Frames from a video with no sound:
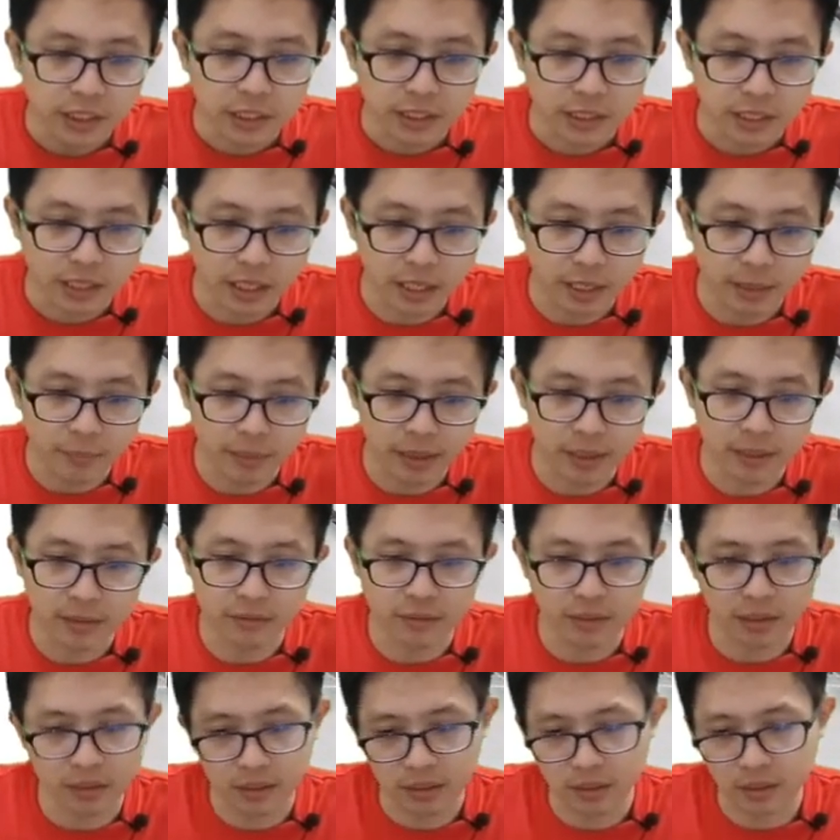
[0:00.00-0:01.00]
uh,
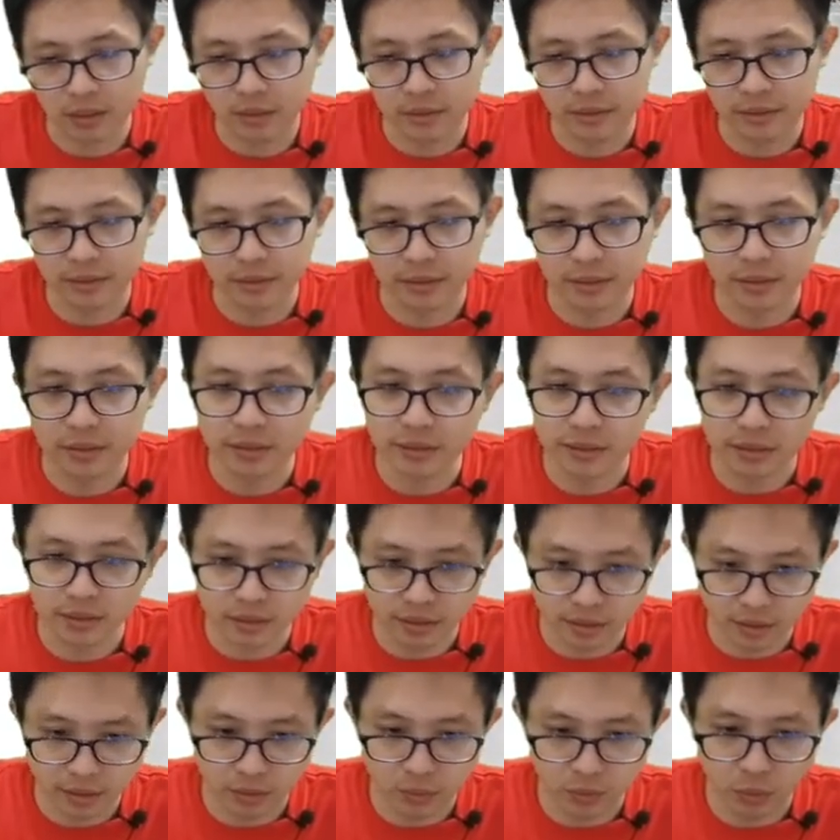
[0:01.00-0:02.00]
but uh, this is
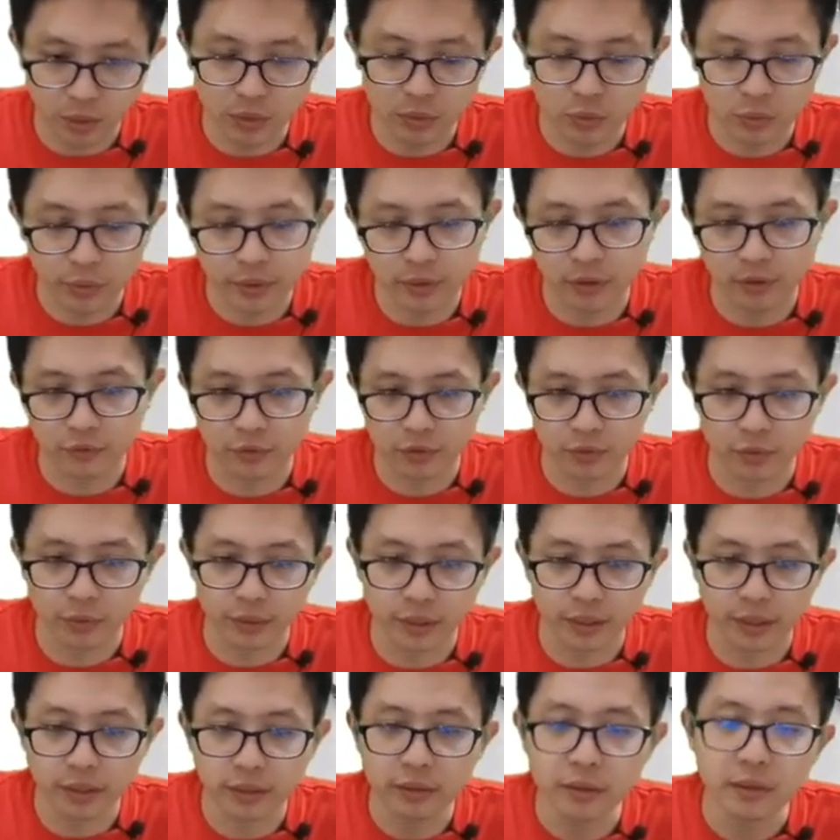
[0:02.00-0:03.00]
the one way of
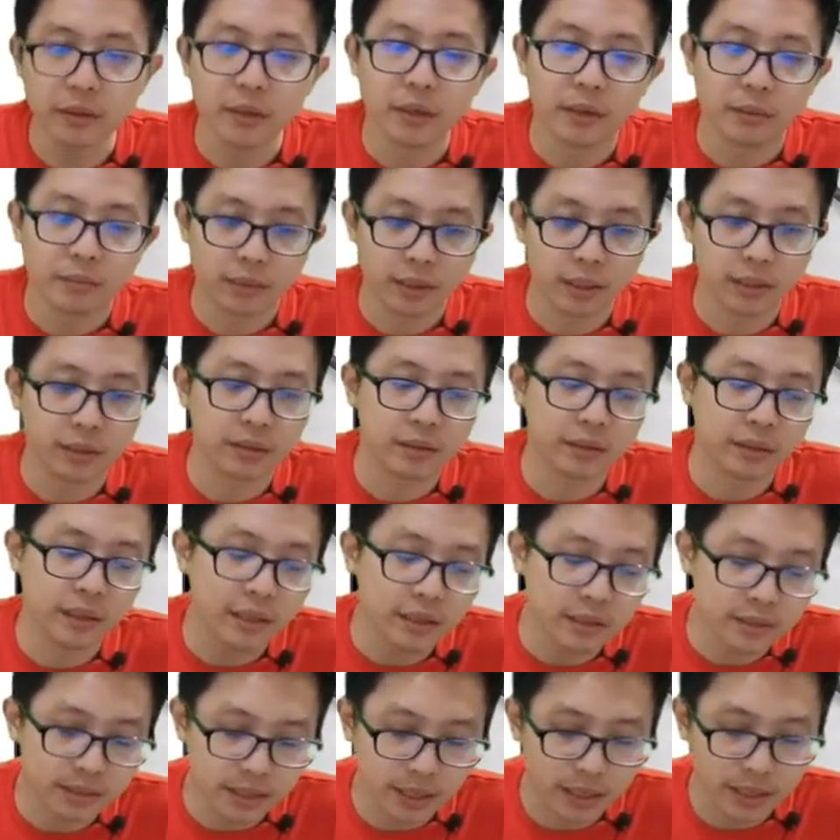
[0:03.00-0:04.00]
doing but
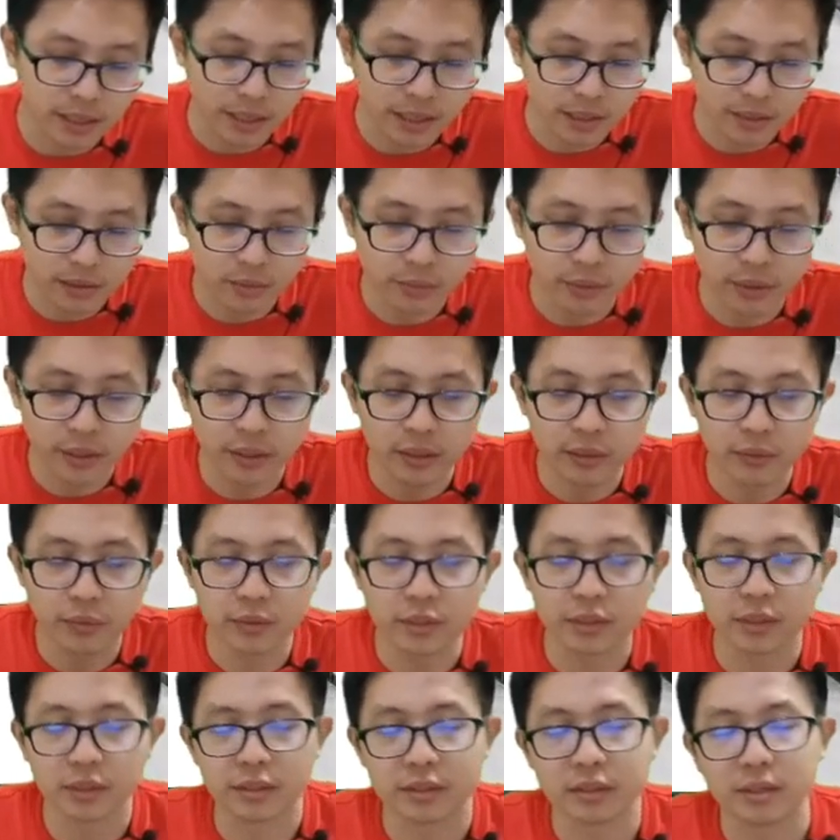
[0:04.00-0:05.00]
there's another way
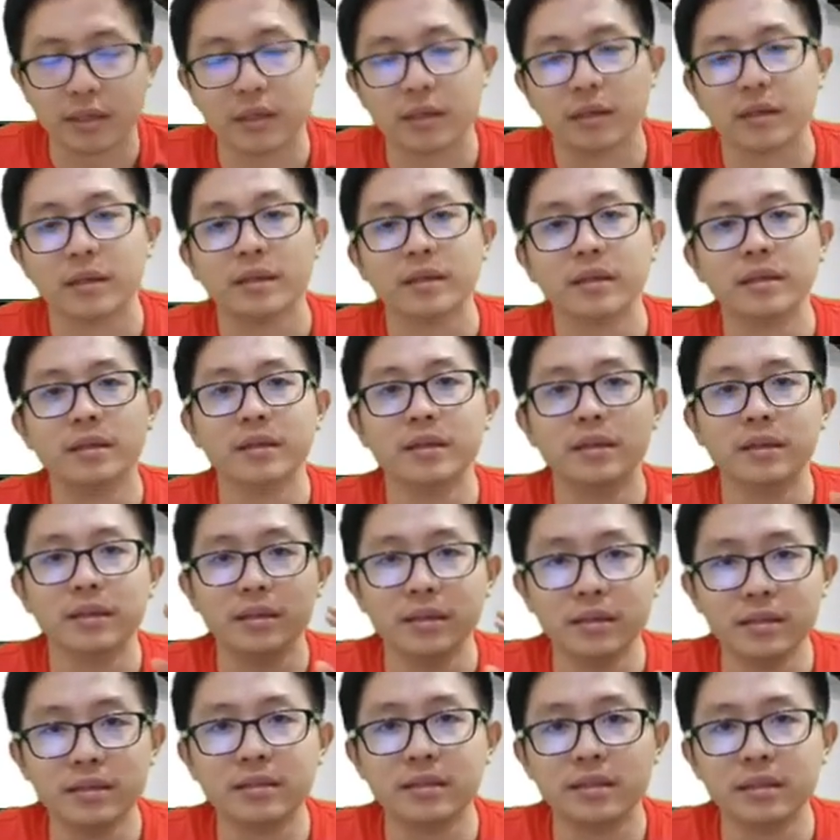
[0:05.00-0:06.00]
which is uh,
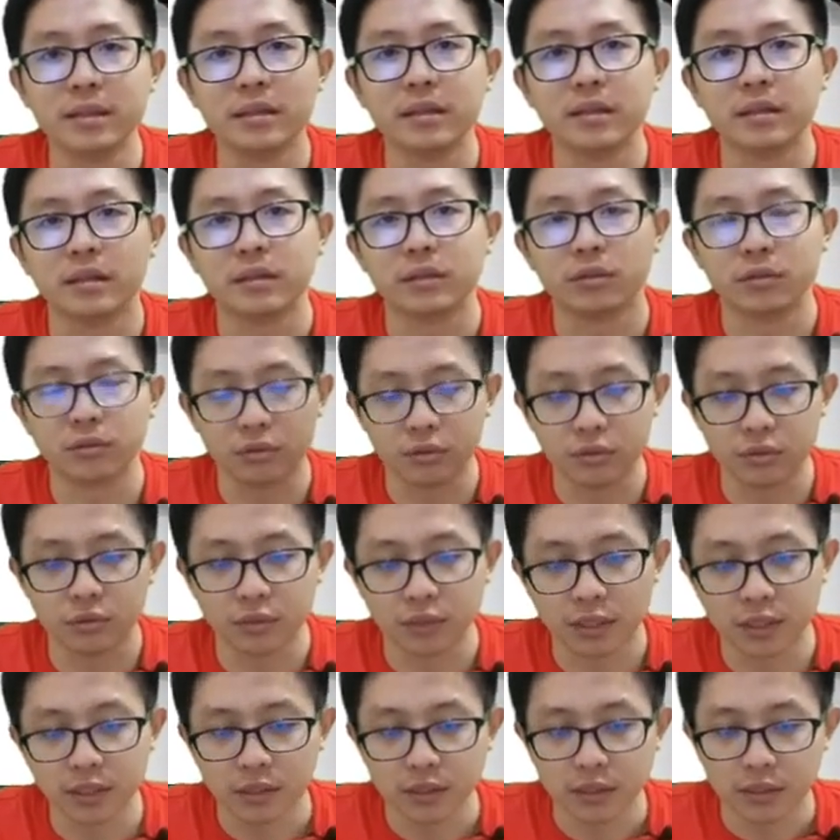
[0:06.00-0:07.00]
easier to do
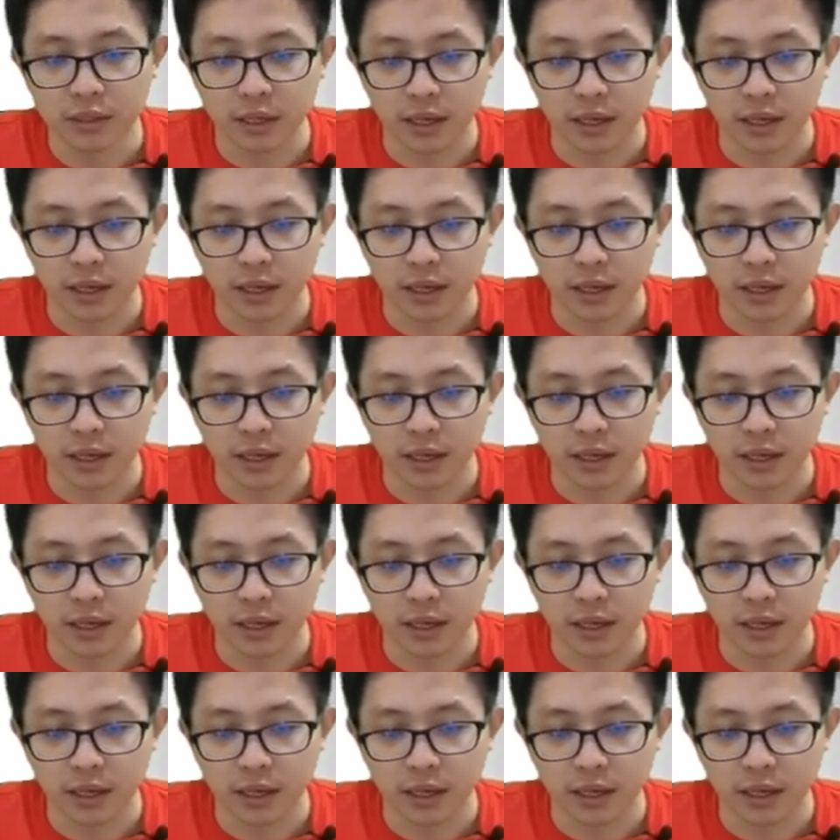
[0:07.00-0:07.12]
uh.